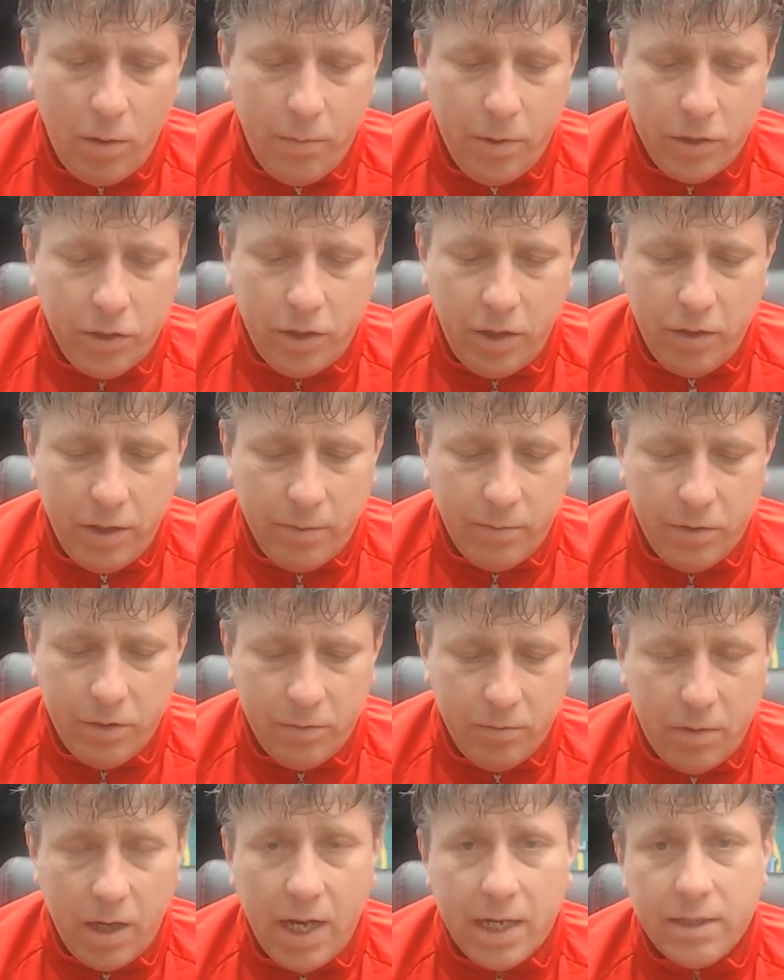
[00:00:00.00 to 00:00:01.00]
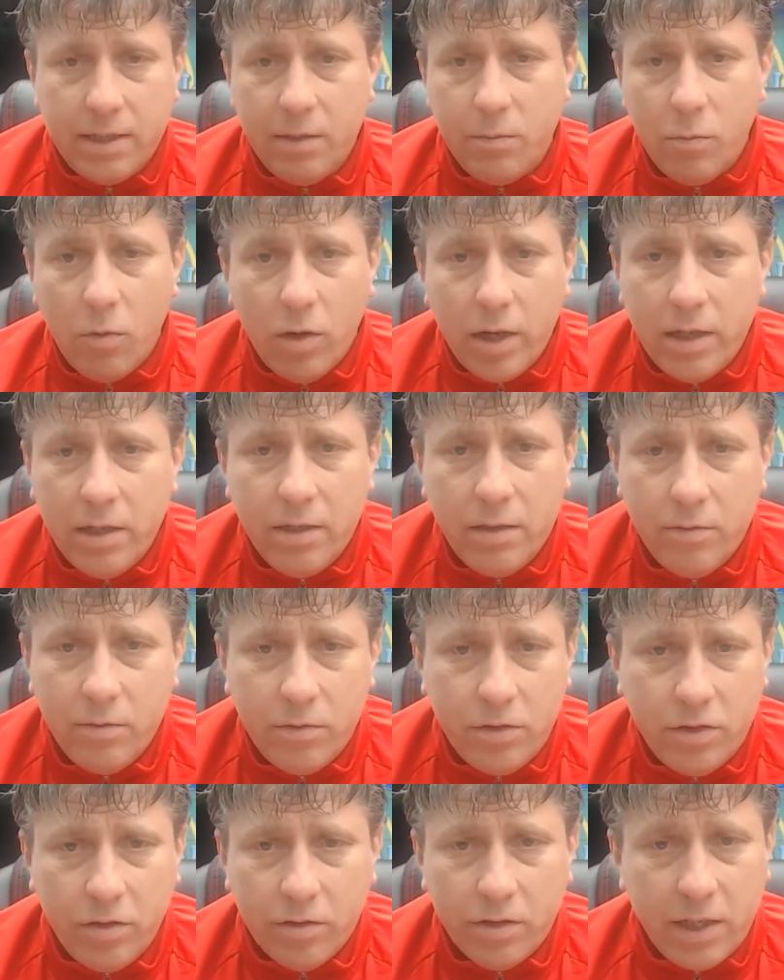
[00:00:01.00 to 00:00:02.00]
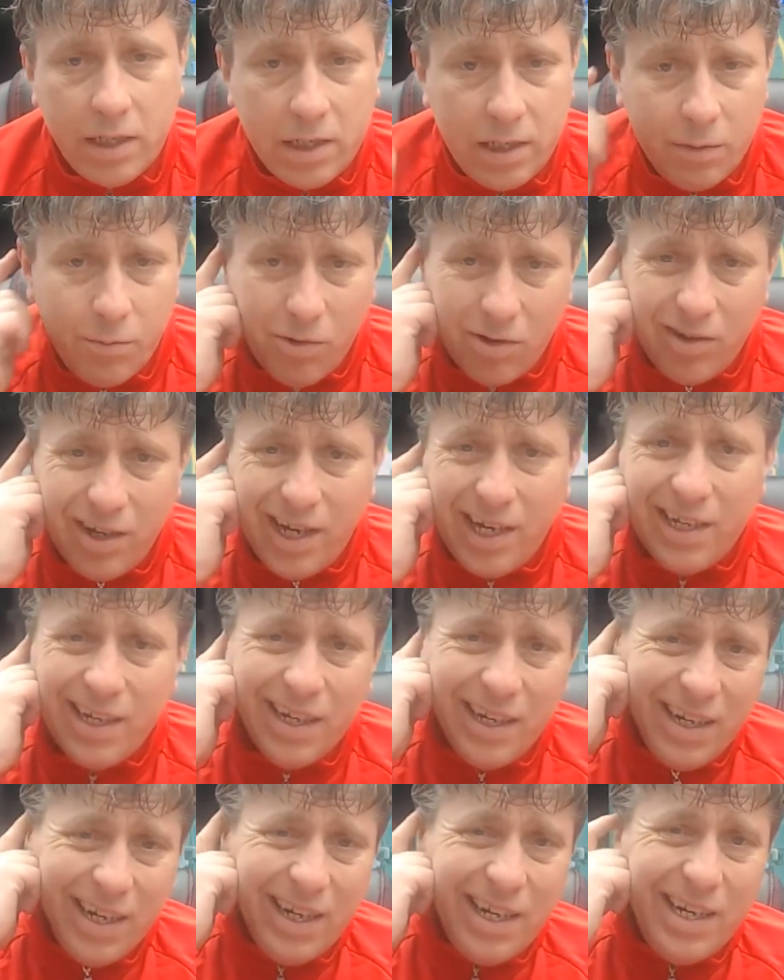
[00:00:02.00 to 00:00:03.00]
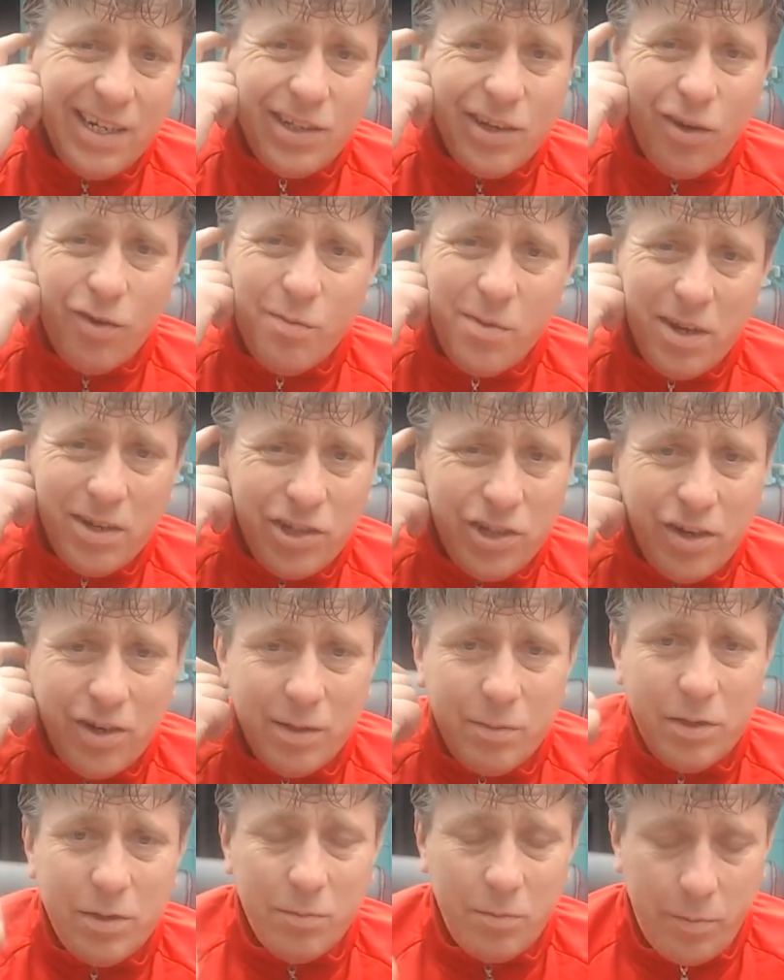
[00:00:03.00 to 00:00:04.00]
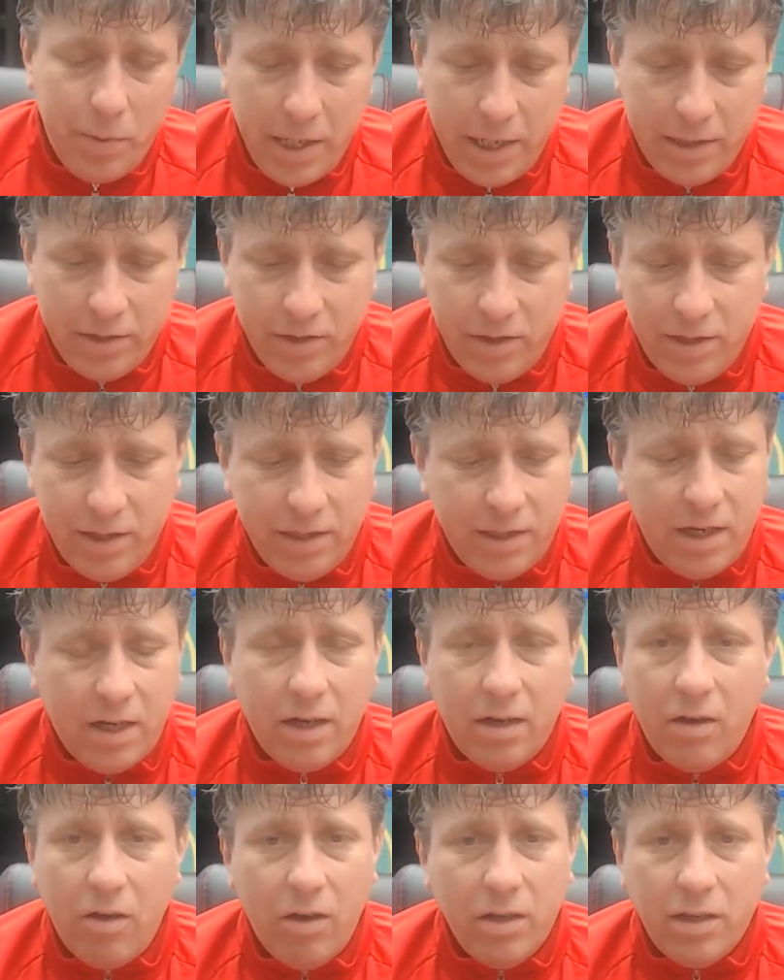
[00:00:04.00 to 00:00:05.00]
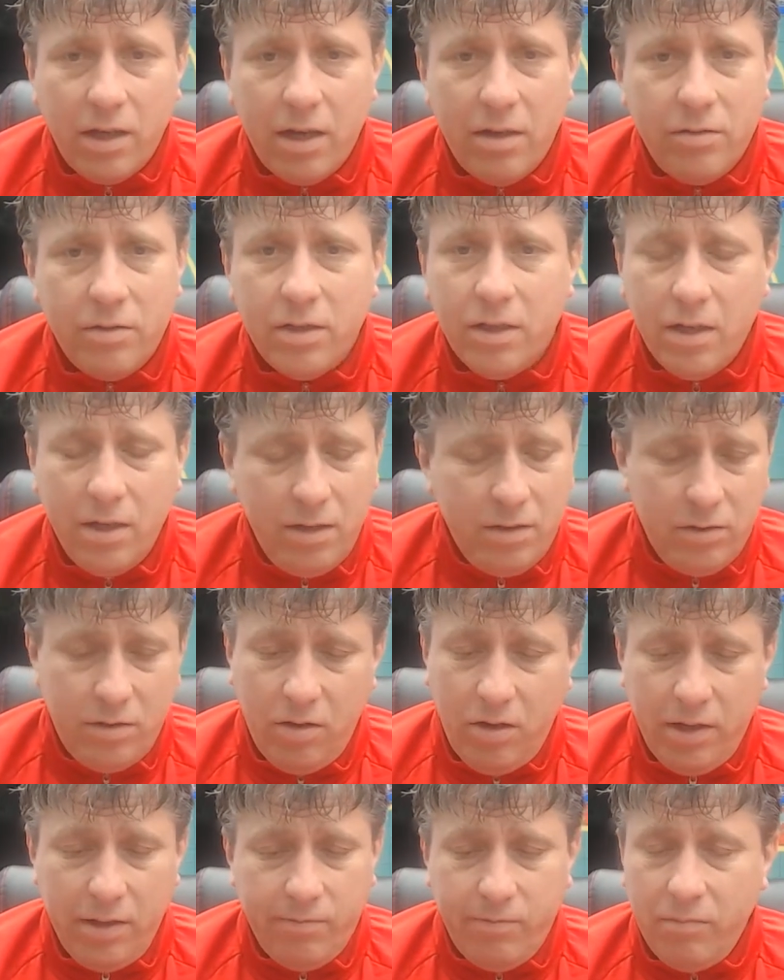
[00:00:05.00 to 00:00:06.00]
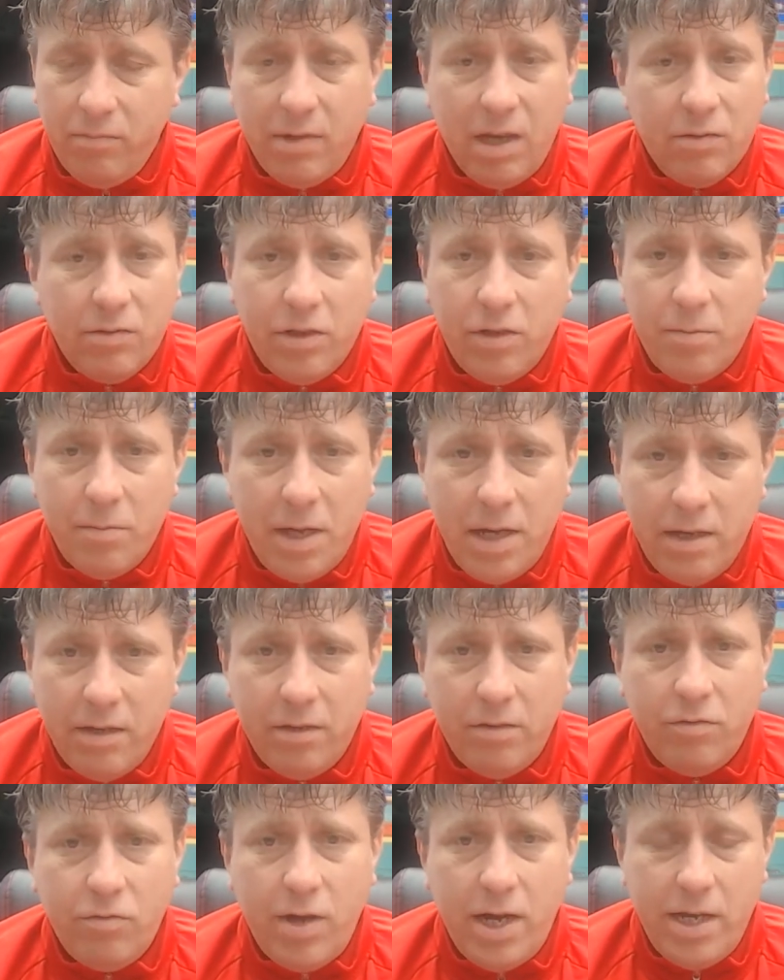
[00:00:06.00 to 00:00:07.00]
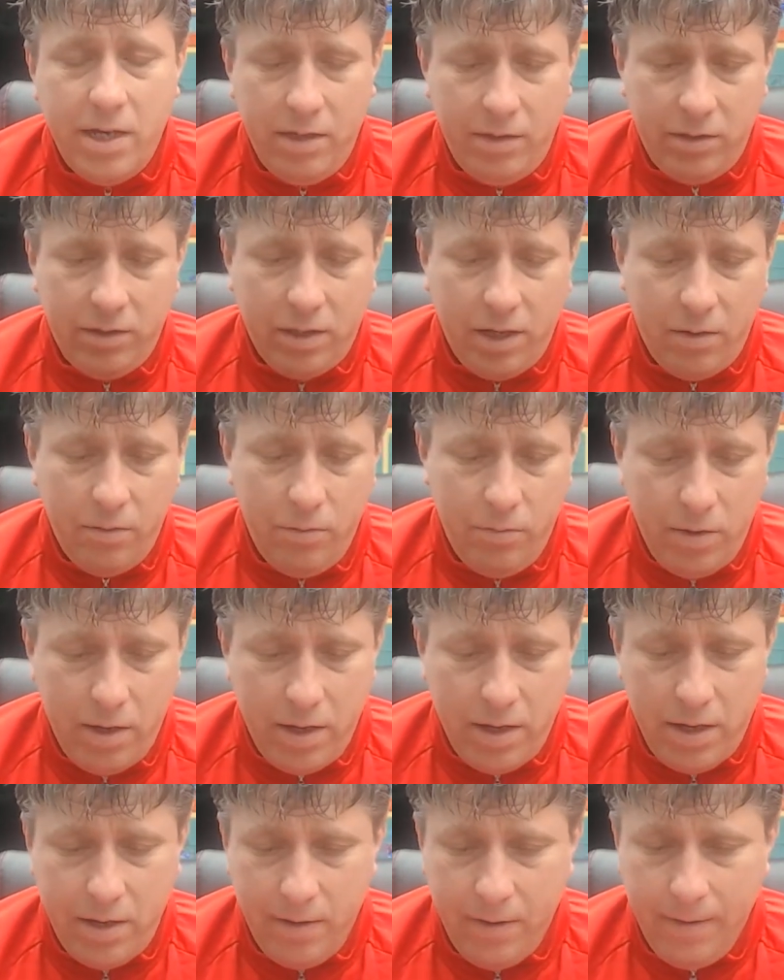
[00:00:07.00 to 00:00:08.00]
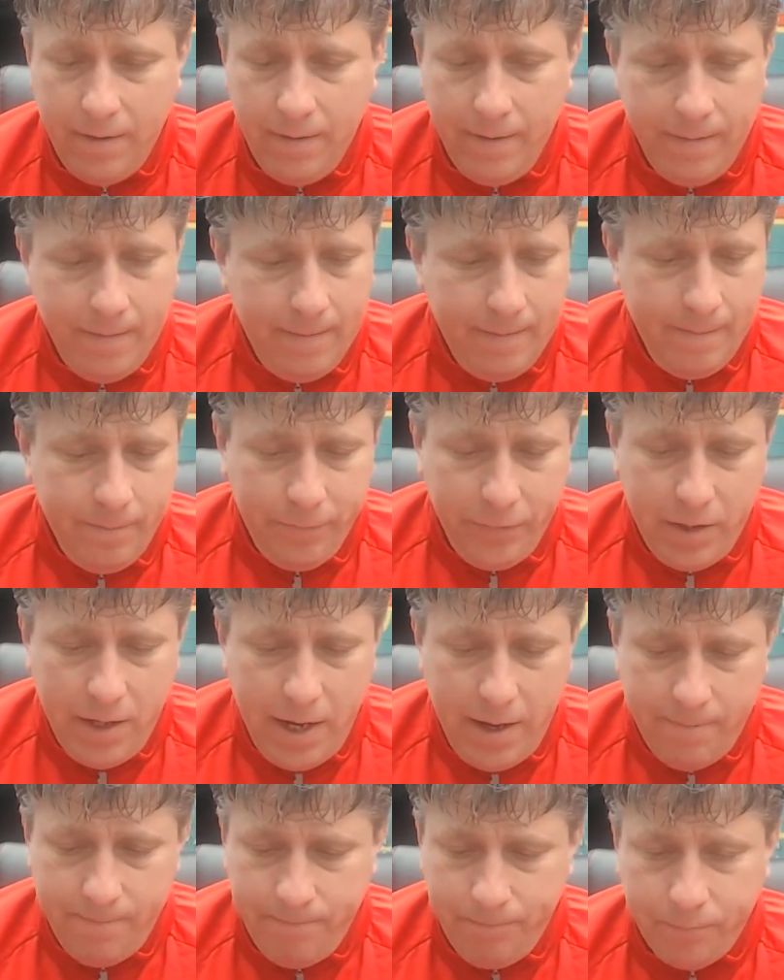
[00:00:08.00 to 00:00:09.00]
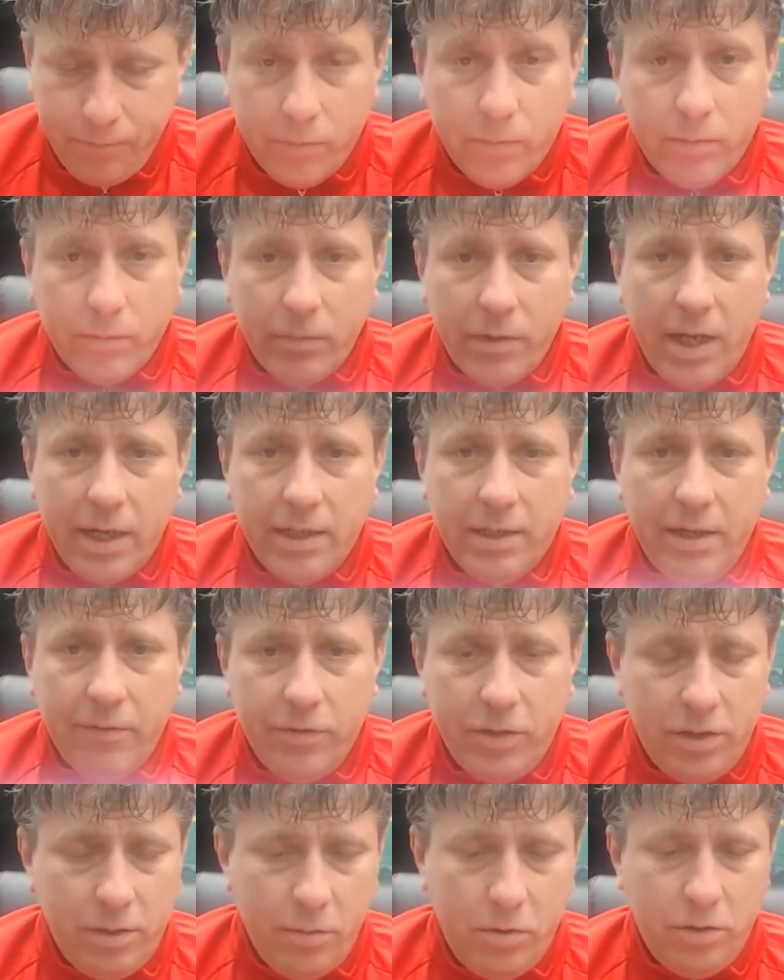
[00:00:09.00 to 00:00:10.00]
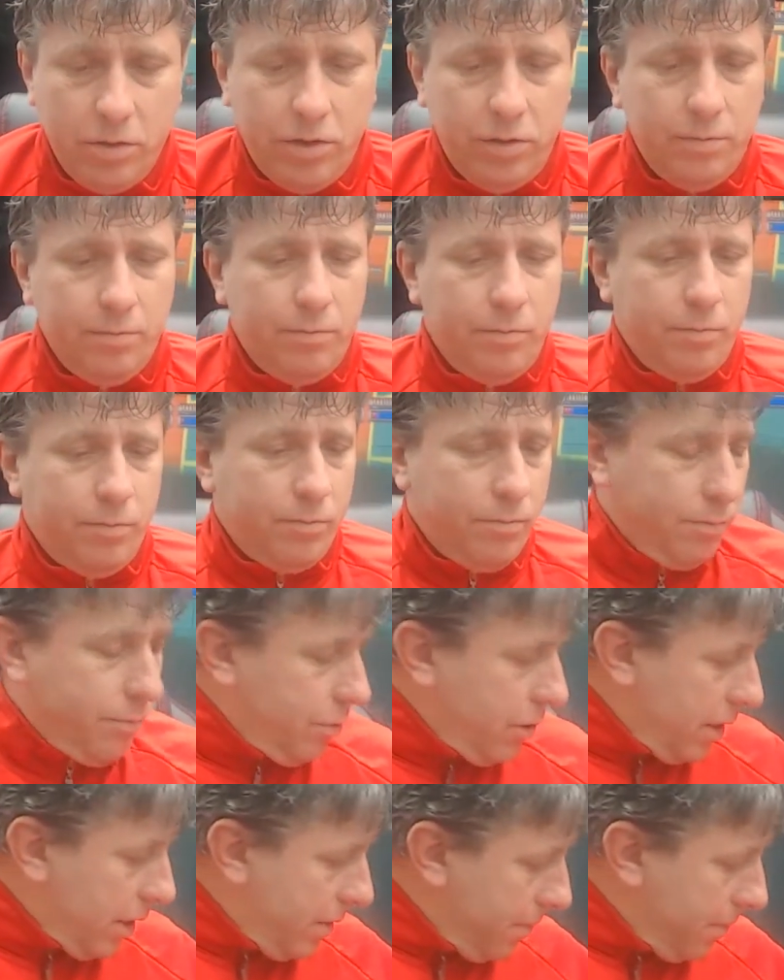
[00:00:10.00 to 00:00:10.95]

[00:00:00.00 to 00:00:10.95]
I asked him what sort of things he wanted. He told me. I showed him some pictures. He said I'd like those. It's like, that'll do, mate. Great. So yeah, thanks ever so much. Brilliant.